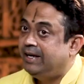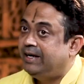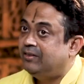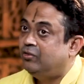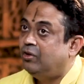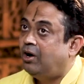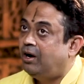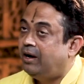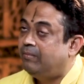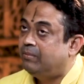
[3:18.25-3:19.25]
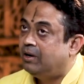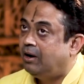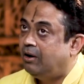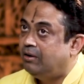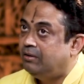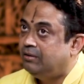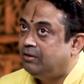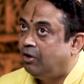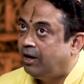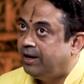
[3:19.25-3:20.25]
it is not,
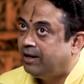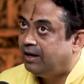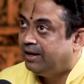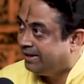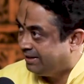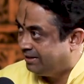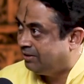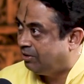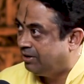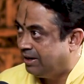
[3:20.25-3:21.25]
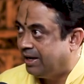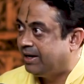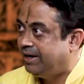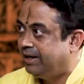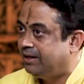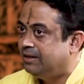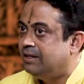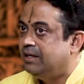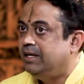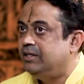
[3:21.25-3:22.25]
Lord Hari or Narayana
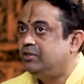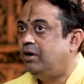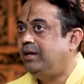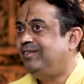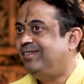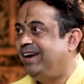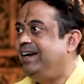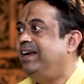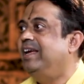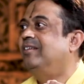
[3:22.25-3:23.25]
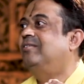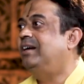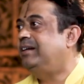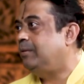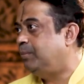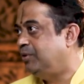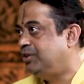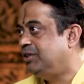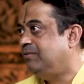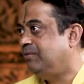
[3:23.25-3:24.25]
is not a slightly exalted
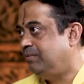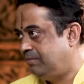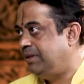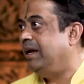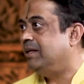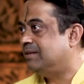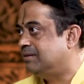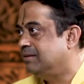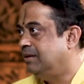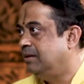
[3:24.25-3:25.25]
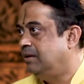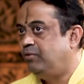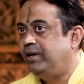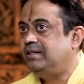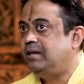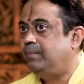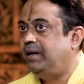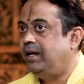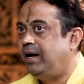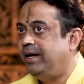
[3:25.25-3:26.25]
position than us. For
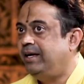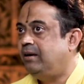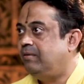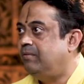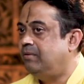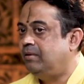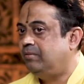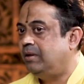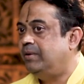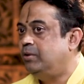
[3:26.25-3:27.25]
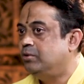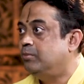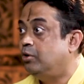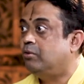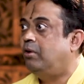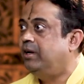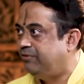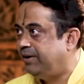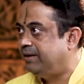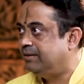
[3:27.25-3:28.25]
example, someone who is more
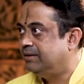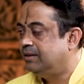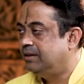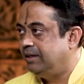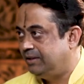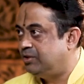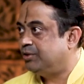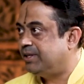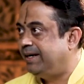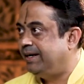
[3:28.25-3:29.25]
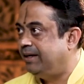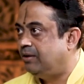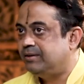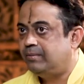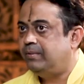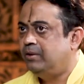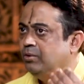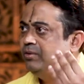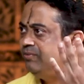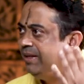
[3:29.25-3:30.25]
qualified in society, or someone who
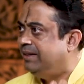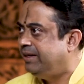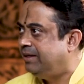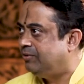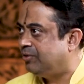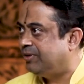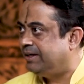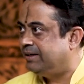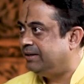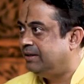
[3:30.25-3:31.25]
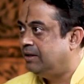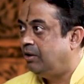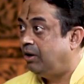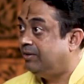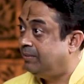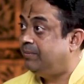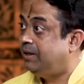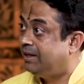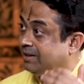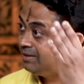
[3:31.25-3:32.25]
is wealthy in society, or someone,
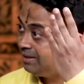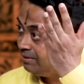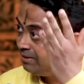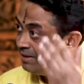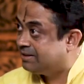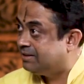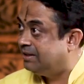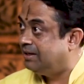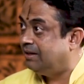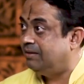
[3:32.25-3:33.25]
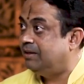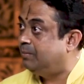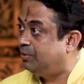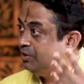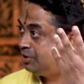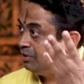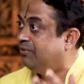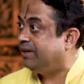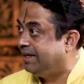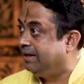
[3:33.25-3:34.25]
let's say, is in a position of
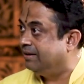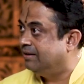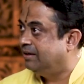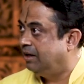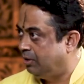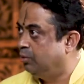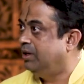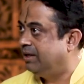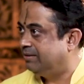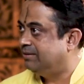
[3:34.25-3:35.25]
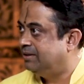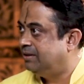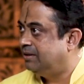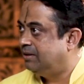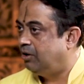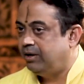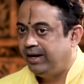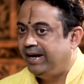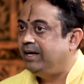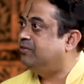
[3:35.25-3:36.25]
a king, a ruler, or a
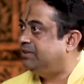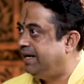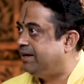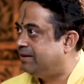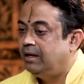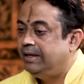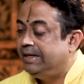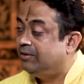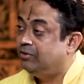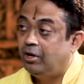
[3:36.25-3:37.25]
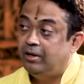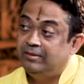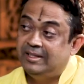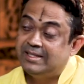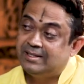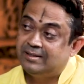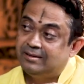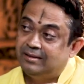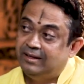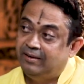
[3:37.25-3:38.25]
head of state. It is not
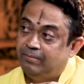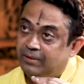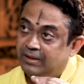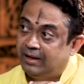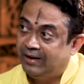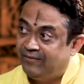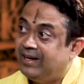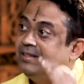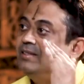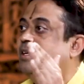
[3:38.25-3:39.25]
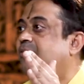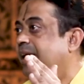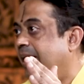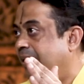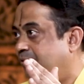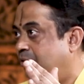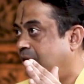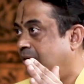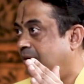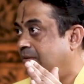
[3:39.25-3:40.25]
the reverence that we have
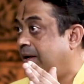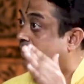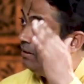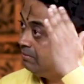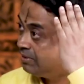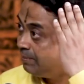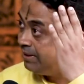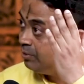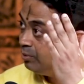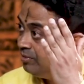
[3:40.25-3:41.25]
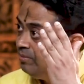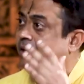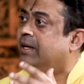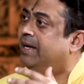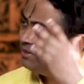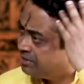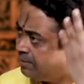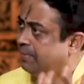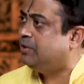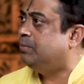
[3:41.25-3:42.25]
for somebody who is
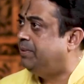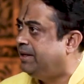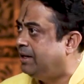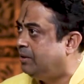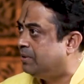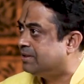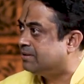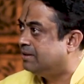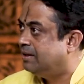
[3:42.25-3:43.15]
extremely superior to us.